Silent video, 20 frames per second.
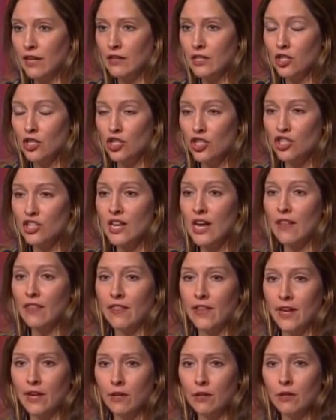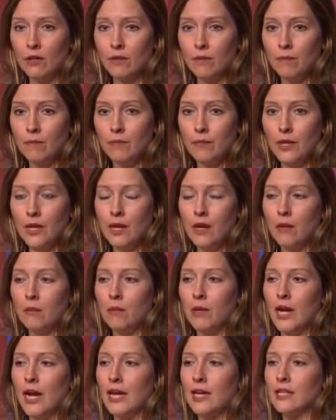It's just not there.
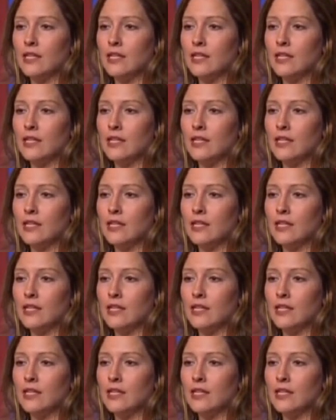But I can